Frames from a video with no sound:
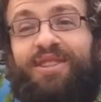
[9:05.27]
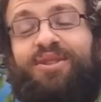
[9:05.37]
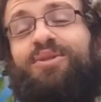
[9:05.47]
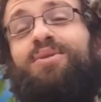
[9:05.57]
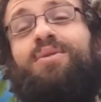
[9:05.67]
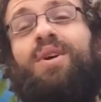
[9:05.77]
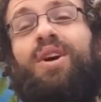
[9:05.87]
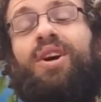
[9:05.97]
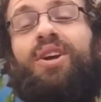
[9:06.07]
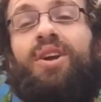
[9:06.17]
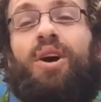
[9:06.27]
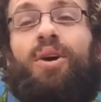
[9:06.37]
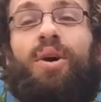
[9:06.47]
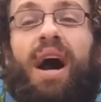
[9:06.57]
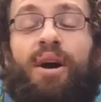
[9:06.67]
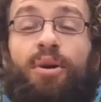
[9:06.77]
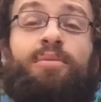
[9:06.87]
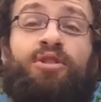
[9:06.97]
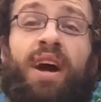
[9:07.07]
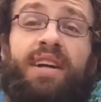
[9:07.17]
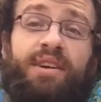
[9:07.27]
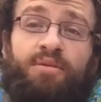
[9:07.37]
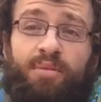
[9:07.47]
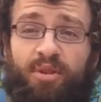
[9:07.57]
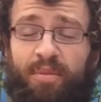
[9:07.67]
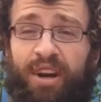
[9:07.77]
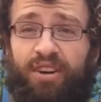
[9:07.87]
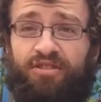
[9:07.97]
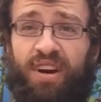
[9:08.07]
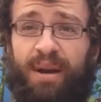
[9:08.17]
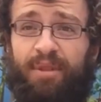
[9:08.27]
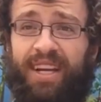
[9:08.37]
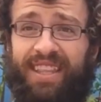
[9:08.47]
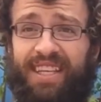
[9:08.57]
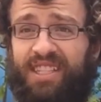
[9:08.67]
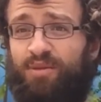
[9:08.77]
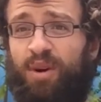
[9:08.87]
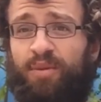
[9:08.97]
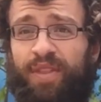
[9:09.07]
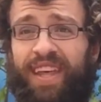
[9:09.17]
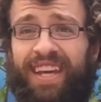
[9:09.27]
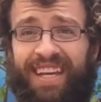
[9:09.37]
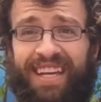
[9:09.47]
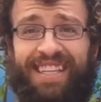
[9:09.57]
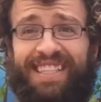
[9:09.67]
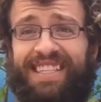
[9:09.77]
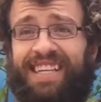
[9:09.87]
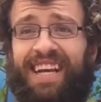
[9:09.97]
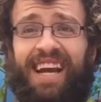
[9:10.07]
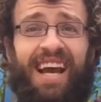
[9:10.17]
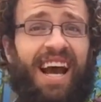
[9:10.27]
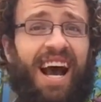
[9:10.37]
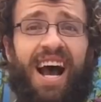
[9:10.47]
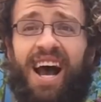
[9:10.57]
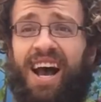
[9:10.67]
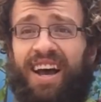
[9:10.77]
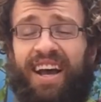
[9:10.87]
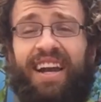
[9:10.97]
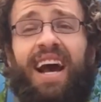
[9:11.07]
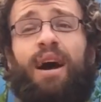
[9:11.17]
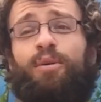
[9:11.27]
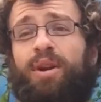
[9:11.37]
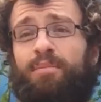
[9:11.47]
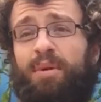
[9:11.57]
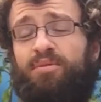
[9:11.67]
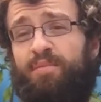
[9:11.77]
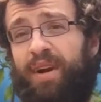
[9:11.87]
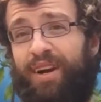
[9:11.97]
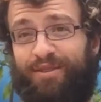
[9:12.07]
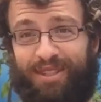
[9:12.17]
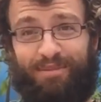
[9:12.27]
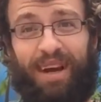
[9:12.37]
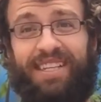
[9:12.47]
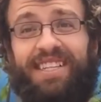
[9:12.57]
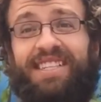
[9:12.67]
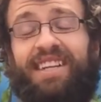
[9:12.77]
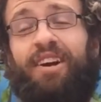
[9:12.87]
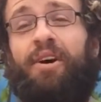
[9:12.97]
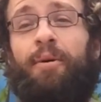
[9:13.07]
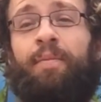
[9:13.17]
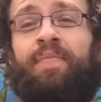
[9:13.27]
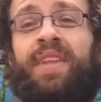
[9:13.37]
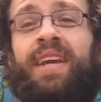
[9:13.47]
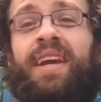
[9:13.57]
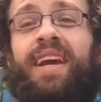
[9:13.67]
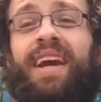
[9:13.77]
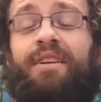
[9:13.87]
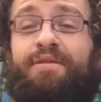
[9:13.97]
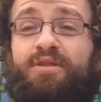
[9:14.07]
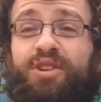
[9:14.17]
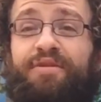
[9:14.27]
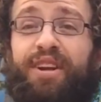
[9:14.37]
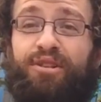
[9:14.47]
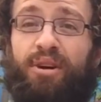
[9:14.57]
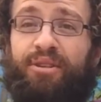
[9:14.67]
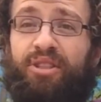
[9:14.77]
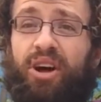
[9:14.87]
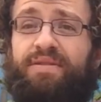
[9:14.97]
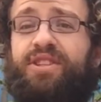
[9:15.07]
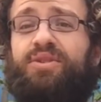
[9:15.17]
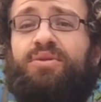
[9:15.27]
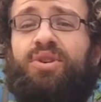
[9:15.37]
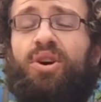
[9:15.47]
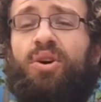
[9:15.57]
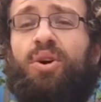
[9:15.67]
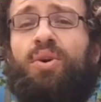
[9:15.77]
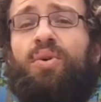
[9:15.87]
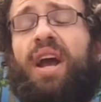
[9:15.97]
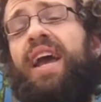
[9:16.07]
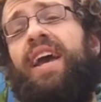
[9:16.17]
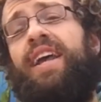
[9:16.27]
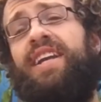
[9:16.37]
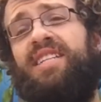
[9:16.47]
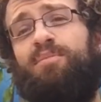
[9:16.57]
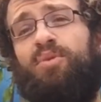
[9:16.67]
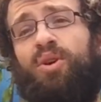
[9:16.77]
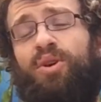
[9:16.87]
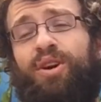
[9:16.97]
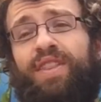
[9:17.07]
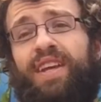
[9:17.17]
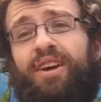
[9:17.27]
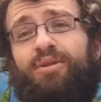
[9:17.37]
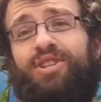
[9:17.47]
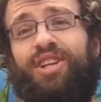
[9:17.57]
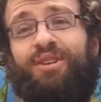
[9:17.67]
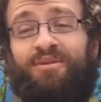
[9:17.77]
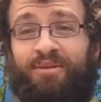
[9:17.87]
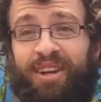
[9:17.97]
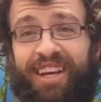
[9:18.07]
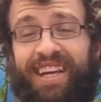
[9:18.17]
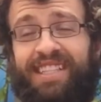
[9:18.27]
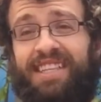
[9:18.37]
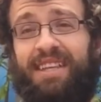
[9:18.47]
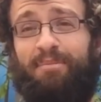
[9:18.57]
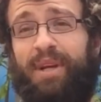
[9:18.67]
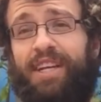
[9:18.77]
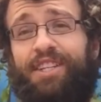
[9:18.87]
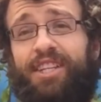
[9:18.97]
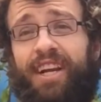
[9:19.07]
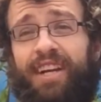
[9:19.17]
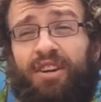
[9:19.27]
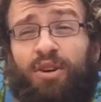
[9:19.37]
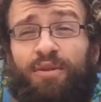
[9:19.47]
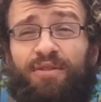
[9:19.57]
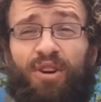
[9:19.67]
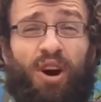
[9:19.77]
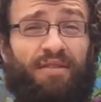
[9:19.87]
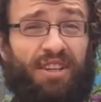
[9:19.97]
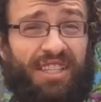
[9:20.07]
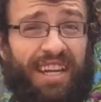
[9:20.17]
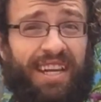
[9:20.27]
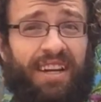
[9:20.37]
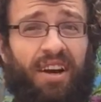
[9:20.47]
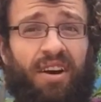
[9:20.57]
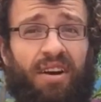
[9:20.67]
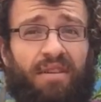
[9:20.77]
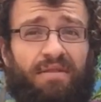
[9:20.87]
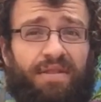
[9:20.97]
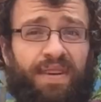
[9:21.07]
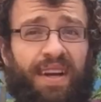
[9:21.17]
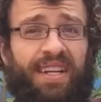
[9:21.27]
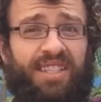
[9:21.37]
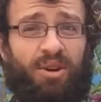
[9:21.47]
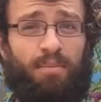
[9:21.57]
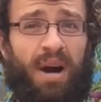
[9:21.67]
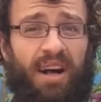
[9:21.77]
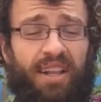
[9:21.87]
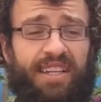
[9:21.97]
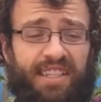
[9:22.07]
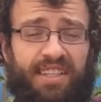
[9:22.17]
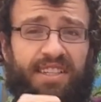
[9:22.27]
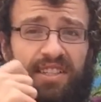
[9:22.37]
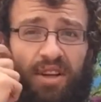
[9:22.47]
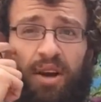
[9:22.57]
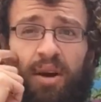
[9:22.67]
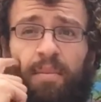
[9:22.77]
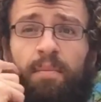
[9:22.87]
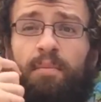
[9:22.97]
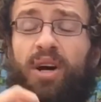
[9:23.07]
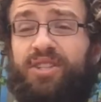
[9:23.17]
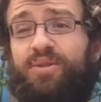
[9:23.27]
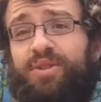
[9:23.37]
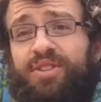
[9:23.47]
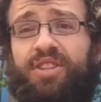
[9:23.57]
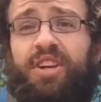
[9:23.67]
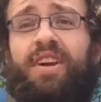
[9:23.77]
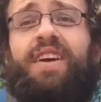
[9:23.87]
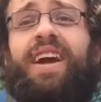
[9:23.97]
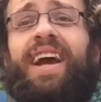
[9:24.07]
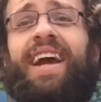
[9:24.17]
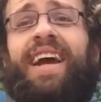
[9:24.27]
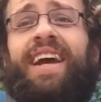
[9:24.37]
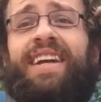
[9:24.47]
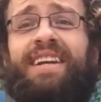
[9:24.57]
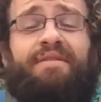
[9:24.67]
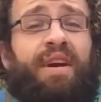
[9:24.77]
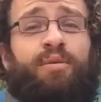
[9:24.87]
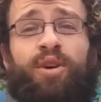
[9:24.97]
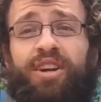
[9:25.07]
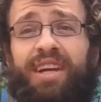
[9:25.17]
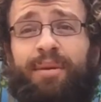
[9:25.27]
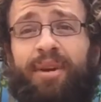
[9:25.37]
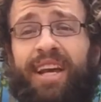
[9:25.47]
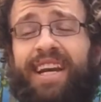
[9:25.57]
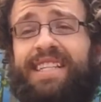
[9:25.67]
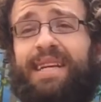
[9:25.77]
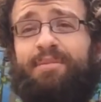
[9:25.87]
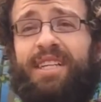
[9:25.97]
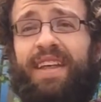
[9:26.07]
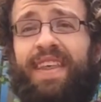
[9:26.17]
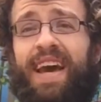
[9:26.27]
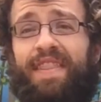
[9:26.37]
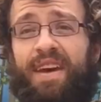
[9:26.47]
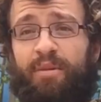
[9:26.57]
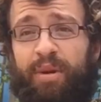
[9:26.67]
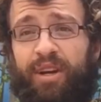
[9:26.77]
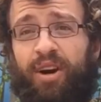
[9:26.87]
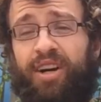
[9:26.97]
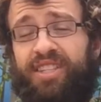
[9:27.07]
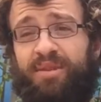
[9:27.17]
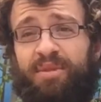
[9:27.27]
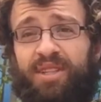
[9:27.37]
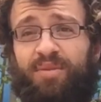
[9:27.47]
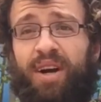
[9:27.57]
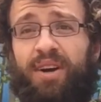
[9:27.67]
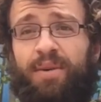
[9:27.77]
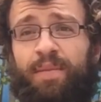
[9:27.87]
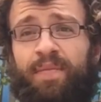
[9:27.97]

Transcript: to know how a Moroccan would prepare a crab like this. What would they eat? And how would it be prepared with spices and all? In a future video, I would love to go and explore in the ocean when we could get to the beach and go for harvesting of some mollusks, some mussels. And if anyone could give me any tips on that, that'd be awesome as well.